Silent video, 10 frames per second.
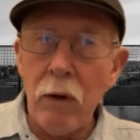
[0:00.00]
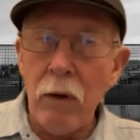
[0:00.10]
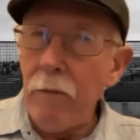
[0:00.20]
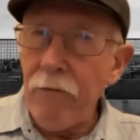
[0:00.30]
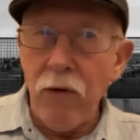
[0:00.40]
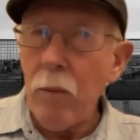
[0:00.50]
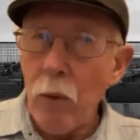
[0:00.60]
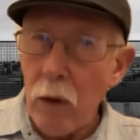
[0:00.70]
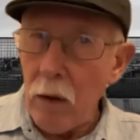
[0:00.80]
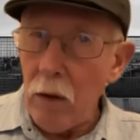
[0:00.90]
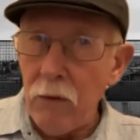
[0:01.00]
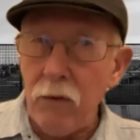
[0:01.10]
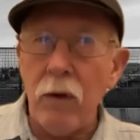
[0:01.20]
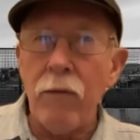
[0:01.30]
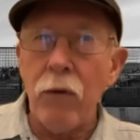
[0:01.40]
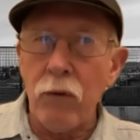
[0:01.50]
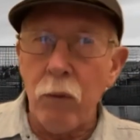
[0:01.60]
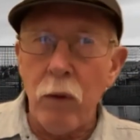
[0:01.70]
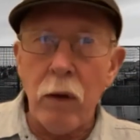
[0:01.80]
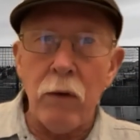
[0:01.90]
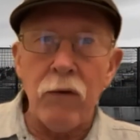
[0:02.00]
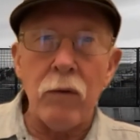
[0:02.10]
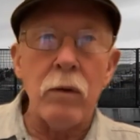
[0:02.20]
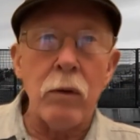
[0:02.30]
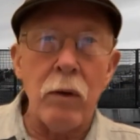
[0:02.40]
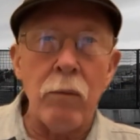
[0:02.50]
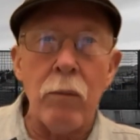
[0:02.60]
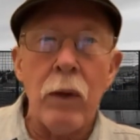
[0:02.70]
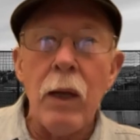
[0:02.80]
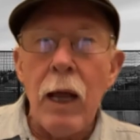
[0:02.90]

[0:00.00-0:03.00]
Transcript: of farm workers, of those workers, including.